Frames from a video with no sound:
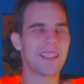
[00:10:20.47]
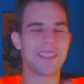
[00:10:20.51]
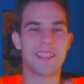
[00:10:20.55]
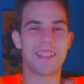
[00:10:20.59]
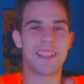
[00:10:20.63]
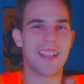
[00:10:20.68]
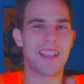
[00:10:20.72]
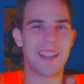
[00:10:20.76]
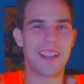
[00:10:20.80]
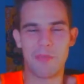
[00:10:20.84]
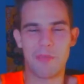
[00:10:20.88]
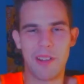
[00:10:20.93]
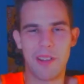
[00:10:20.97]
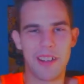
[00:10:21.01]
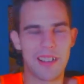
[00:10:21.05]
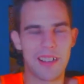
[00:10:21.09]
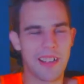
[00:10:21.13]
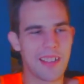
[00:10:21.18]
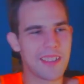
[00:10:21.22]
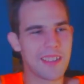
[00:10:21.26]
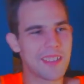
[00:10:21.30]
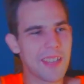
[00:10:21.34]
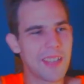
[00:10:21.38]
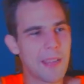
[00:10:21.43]
it kind of went
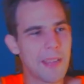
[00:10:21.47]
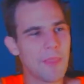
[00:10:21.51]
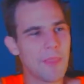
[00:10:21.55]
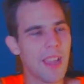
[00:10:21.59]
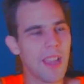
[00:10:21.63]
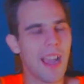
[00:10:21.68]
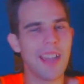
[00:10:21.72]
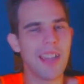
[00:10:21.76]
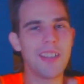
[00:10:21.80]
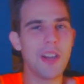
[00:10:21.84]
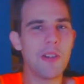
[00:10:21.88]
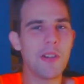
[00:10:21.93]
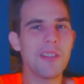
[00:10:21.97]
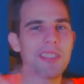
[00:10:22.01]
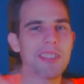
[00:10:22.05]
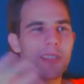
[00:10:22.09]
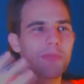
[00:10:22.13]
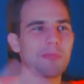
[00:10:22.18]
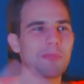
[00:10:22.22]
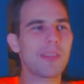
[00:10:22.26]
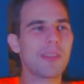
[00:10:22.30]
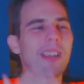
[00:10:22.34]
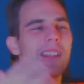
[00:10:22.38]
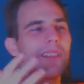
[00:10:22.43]
against it. I know it's a
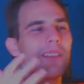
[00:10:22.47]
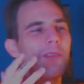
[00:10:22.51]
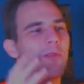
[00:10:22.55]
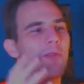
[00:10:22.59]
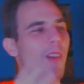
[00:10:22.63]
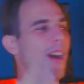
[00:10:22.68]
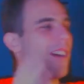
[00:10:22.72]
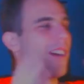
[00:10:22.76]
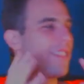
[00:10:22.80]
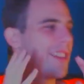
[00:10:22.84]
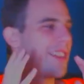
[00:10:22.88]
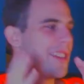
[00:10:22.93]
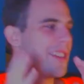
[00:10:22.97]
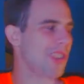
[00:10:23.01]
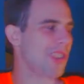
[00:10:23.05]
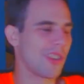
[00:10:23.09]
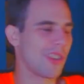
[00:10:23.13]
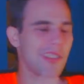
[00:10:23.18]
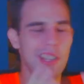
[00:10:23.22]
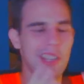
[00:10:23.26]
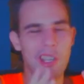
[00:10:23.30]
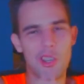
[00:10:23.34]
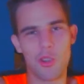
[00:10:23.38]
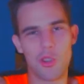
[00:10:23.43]
real fun,
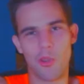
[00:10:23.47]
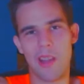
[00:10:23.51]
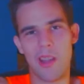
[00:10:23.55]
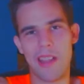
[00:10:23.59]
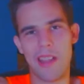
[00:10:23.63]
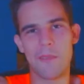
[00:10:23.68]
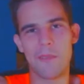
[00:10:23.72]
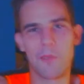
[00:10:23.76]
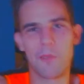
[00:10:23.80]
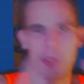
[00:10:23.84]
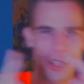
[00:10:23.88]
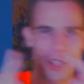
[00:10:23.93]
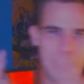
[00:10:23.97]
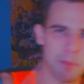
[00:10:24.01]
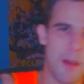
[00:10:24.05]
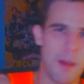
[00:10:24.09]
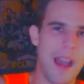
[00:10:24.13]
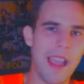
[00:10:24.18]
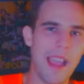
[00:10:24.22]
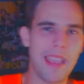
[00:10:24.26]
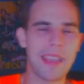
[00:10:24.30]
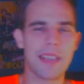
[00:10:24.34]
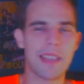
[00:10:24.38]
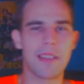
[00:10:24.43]
enduring train for
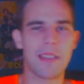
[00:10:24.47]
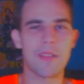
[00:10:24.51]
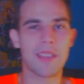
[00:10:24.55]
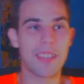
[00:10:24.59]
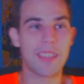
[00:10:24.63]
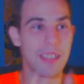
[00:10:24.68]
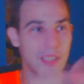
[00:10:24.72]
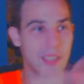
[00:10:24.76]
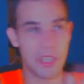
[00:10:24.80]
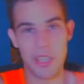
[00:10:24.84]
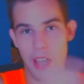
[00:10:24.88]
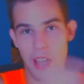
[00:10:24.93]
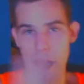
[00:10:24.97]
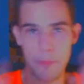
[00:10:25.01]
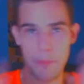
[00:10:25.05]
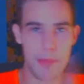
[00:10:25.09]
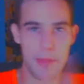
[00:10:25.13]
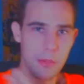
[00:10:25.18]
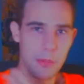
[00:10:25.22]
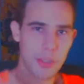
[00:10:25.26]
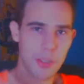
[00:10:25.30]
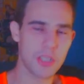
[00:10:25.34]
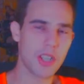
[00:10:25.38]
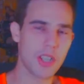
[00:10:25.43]
Spike and everything to not be
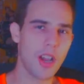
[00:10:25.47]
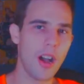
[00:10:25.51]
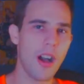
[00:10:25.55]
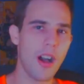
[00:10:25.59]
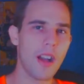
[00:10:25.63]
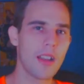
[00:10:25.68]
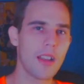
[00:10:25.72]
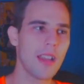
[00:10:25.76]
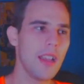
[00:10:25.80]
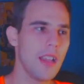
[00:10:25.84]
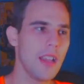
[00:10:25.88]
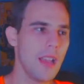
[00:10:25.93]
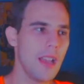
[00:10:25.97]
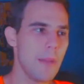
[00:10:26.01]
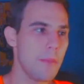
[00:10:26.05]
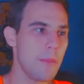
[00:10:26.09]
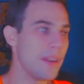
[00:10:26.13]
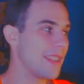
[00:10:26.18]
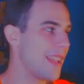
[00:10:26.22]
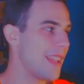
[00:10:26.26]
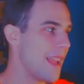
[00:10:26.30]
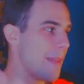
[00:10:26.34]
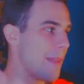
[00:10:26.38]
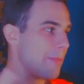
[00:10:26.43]
able to talk, but
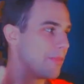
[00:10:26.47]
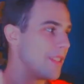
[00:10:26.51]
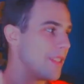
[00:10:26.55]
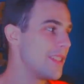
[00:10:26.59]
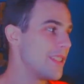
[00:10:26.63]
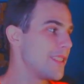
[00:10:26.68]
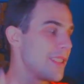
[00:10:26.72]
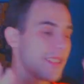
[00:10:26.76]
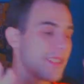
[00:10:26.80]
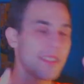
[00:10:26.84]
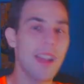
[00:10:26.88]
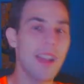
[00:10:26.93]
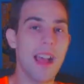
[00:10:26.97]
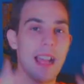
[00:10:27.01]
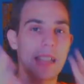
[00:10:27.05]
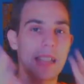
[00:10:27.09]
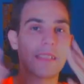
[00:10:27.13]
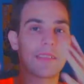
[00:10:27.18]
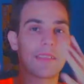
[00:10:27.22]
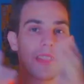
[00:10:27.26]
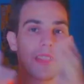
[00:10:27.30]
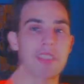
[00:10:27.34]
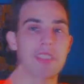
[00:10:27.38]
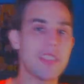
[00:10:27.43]
again, this is
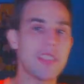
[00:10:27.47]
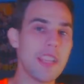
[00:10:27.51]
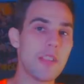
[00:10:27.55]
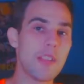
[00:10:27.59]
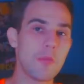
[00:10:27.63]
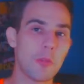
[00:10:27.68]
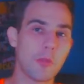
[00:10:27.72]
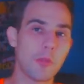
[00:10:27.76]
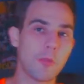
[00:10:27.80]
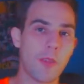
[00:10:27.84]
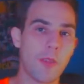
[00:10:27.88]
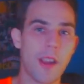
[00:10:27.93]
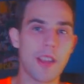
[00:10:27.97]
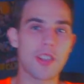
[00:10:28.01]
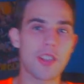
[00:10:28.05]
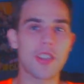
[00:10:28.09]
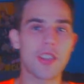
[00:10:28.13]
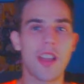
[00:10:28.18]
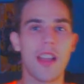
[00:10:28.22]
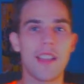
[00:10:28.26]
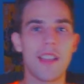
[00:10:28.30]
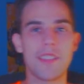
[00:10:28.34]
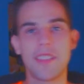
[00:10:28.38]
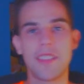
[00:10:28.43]
not the sequel
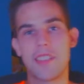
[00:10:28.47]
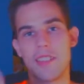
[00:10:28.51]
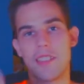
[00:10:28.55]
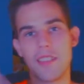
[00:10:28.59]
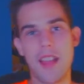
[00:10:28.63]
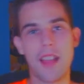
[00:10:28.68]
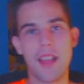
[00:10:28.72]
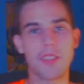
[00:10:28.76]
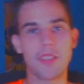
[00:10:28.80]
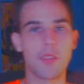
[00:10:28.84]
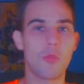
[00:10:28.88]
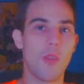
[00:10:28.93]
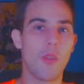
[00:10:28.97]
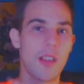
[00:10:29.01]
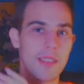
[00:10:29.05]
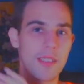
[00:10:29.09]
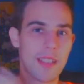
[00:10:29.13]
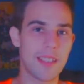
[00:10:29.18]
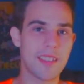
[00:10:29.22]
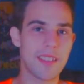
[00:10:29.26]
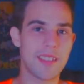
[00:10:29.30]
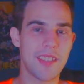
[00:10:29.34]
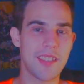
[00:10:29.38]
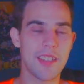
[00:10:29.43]
franchise. This is not the one that
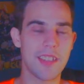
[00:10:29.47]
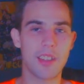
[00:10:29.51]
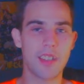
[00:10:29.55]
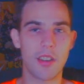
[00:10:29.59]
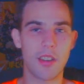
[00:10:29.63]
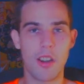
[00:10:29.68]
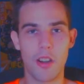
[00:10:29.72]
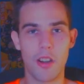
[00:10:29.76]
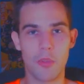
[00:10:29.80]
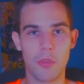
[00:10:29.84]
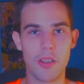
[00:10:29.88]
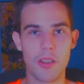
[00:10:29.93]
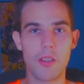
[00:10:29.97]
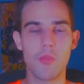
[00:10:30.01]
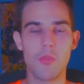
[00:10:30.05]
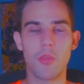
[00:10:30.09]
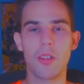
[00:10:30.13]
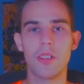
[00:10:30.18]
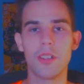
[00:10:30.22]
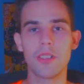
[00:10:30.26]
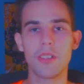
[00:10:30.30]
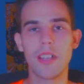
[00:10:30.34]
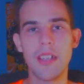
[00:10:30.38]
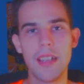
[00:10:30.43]
exists in our real
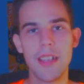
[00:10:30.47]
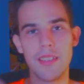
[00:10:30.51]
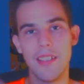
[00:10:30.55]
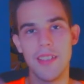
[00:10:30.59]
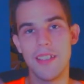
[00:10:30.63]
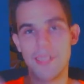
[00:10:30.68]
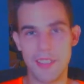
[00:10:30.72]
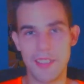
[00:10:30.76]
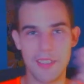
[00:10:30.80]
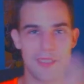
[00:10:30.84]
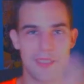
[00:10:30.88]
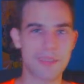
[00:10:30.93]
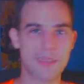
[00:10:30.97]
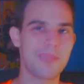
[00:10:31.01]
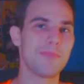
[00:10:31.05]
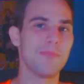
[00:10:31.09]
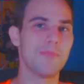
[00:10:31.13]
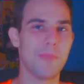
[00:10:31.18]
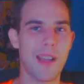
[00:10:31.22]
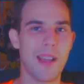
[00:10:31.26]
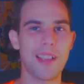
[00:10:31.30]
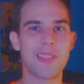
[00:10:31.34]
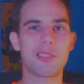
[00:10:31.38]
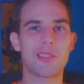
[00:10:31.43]
world. This is
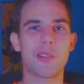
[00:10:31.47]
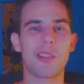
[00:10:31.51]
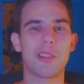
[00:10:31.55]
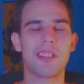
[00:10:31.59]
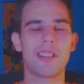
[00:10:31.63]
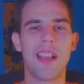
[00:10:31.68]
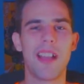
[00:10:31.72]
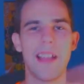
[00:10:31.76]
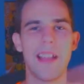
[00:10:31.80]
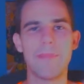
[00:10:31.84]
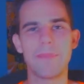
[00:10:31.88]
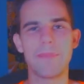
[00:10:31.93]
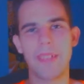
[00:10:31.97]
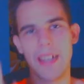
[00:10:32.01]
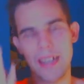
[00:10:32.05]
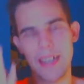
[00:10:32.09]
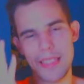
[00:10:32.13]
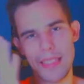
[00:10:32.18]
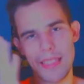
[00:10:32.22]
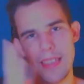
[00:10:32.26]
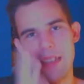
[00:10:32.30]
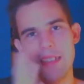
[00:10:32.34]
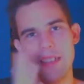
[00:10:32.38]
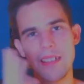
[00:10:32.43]
my storyline. And I
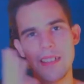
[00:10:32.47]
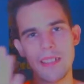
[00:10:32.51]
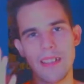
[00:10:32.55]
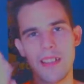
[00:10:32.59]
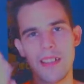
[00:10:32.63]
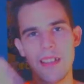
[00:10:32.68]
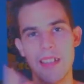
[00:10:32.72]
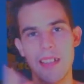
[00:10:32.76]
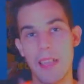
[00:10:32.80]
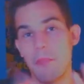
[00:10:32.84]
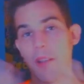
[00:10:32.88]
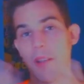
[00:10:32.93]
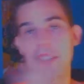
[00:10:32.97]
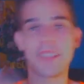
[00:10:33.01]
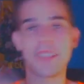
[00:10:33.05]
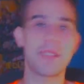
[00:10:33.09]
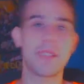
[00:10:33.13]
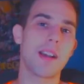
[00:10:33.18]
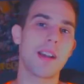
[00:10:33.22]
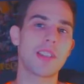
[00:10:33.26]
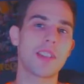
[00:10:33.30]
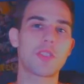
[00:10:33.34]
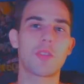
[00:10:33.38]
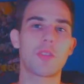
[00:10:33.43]
think, and when I say
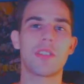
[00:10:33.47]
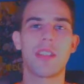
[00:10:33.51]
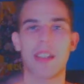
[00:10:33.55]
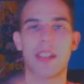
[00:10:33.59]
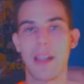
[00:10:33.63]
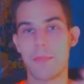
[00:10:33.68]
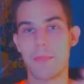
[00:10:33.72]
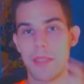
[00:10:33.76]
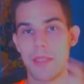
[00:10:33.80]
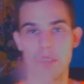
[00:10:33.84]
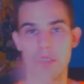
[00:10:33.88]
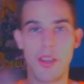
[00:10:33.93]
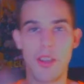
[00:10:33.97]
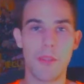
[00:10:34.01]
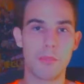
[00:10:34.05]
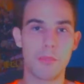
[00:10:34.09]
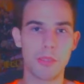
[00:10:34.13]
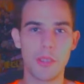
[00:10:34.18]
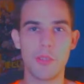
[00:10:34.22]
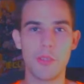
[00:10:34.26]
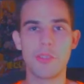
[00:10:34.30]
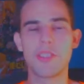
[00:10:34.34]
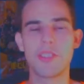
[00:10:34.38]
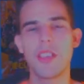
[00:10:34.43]
my storyline, I mean Don
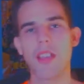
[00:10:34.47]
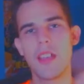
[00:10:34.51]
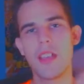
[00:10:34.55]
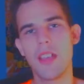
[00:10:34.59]
Bluth's,